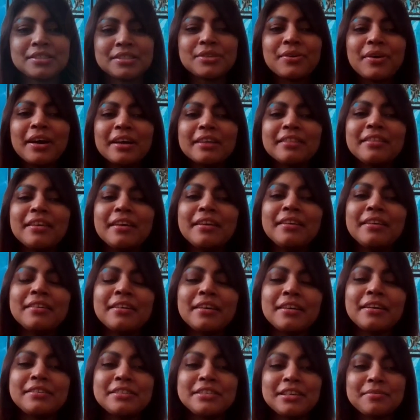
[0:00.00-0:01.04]
So I think
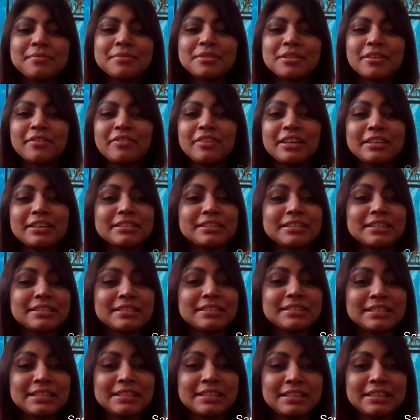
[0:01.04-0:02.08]
in terms of
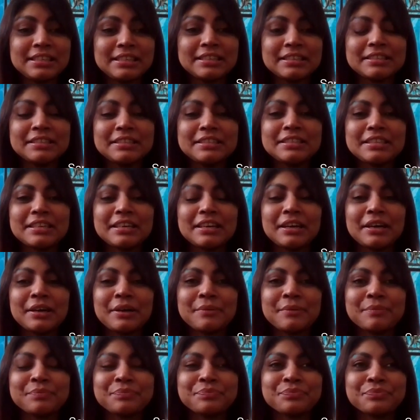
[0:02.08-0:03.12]
lessons learned,
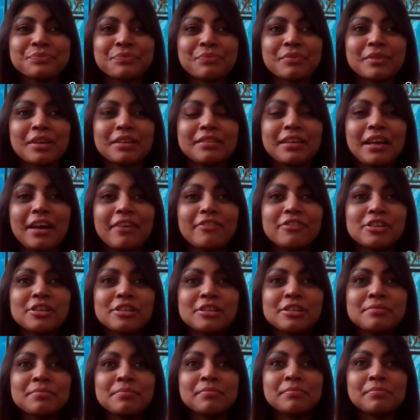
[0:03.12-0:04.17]
there
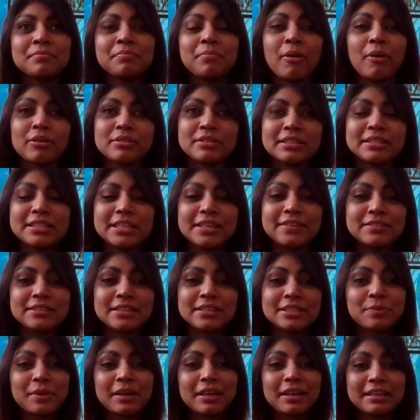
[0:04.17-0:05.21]
were positives
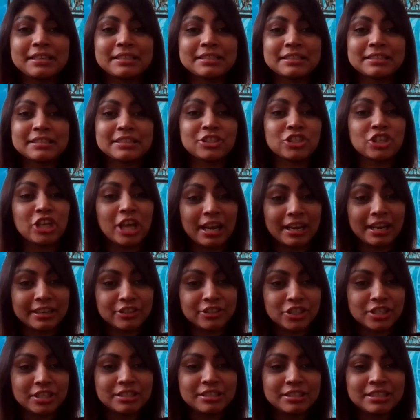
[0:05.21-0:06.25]
as well as
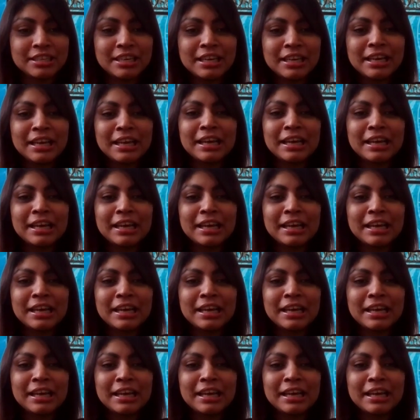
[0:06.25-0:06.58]
challenges.